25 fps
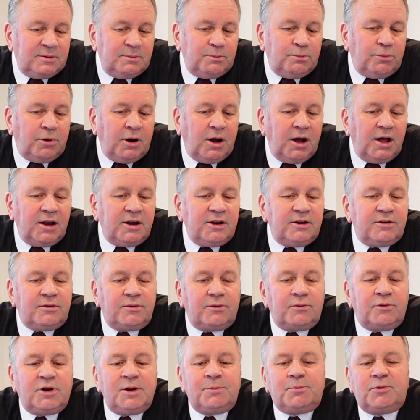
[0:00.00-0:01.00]
Pilate
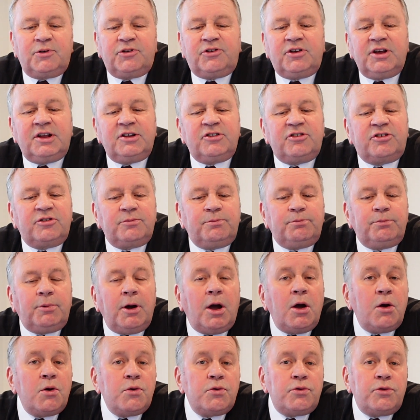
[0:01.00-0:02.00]
represents
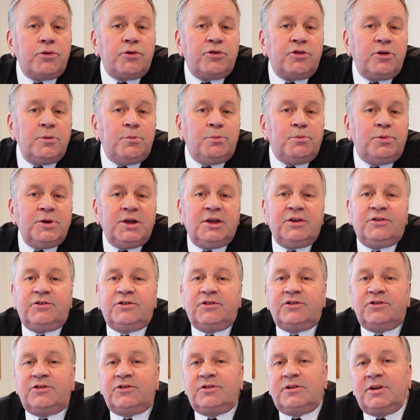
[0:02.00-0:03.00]
both the
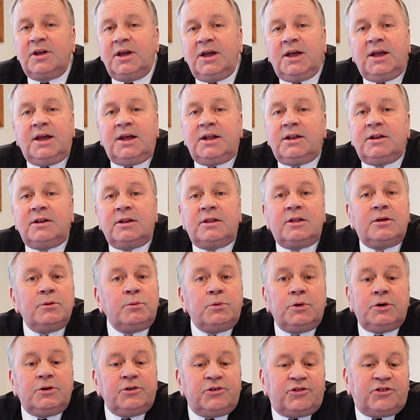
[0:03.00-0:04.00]
best and the
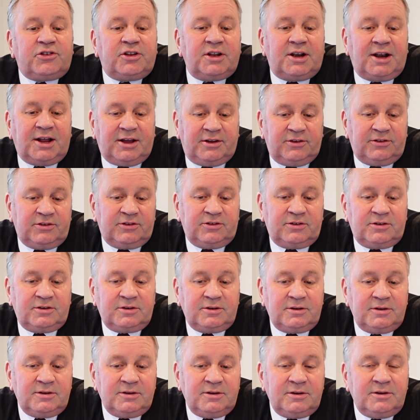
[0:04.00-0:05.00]
worst in us,
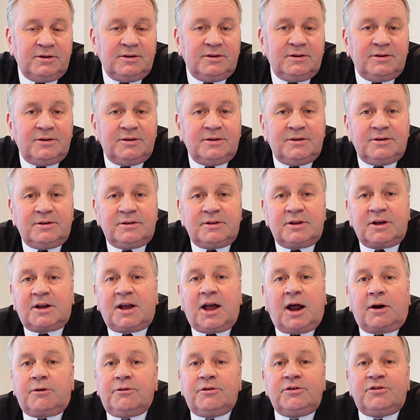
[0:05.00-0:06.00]
the
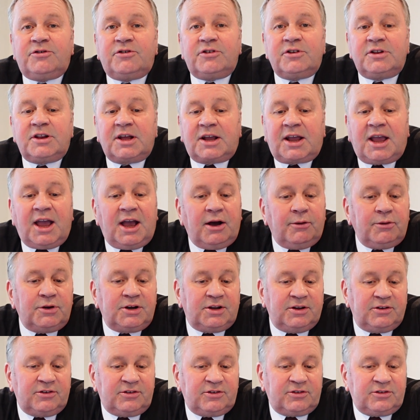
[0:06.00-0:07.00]
courage and the
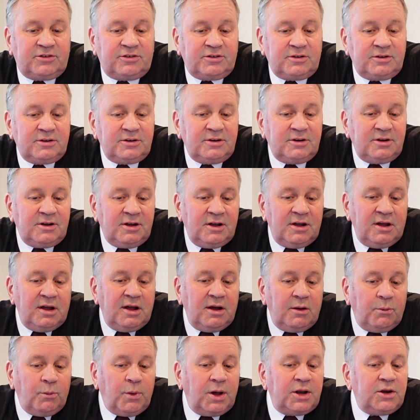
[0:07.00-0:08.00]
cowardice,
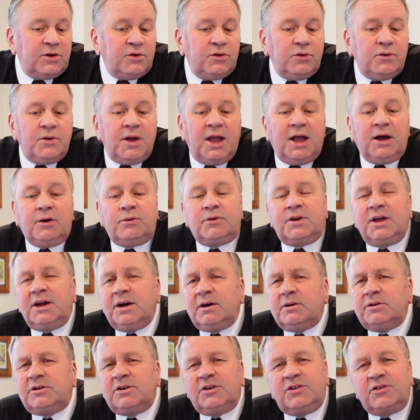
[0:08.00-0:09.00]
one who held
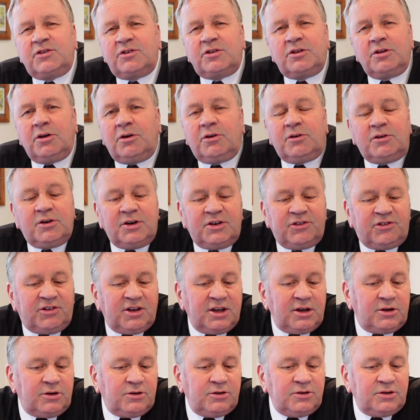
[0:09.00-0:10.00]
out as long as
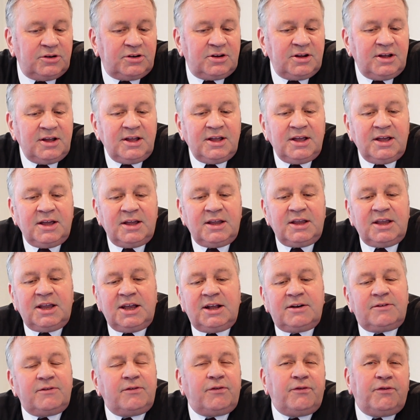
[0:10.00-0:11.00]
he could,
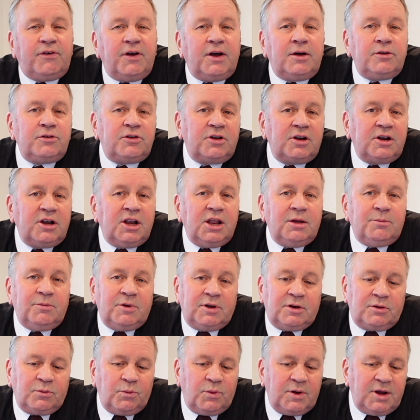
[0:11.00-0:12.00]
yet found a
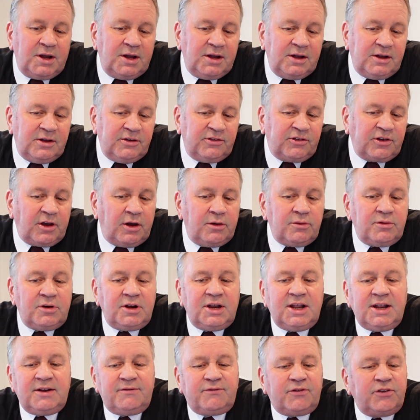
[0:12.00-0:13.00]
limit where his own
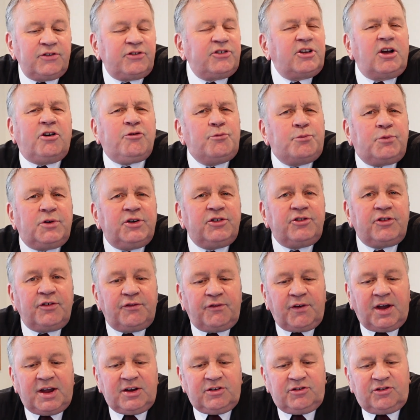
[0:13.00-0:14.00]
need for
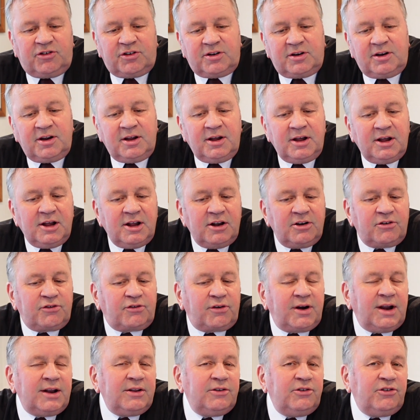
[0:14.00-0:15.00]
self-preservation
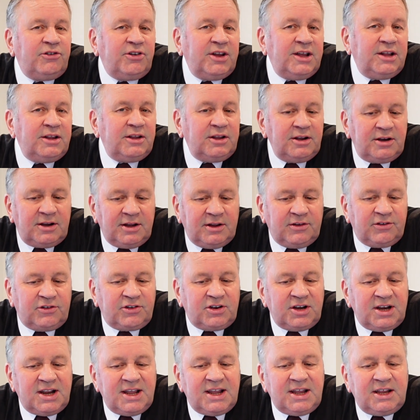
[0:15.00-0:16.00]
transcended
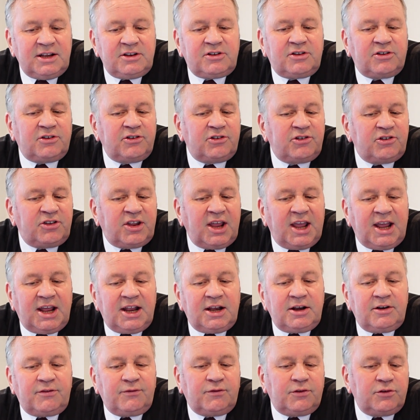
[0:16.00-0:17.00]
his need to
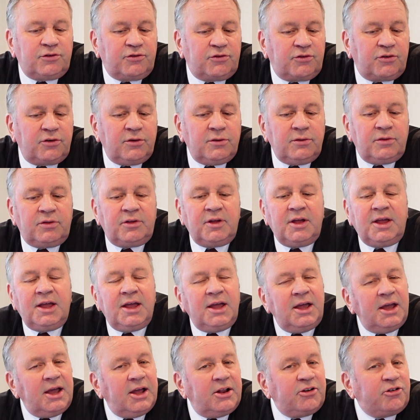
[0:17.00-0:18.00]
stand for truth
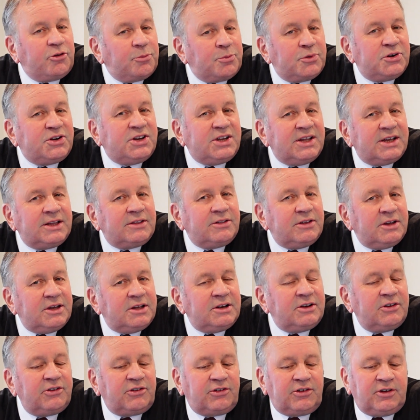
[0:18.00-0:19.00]
and to protect the
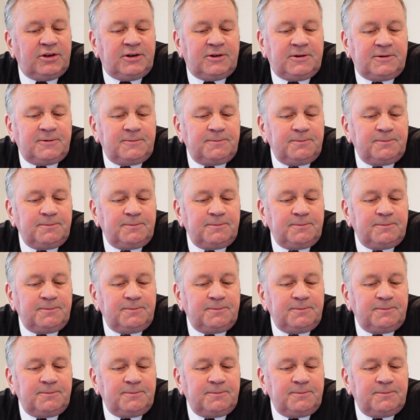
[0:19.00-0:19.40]
innocent.